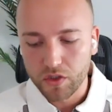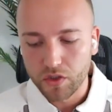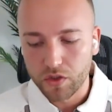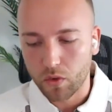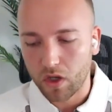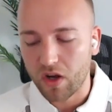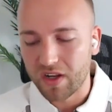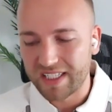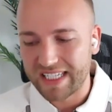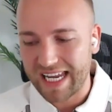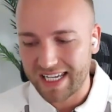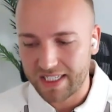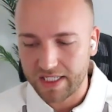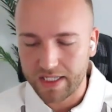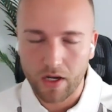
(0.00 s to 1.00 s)
your client's
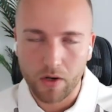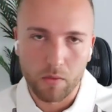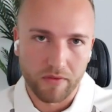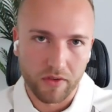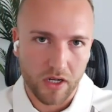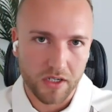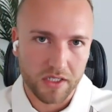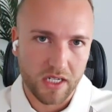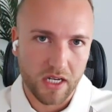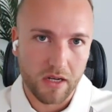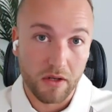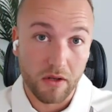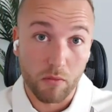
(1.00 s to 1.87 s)
SEO with regards to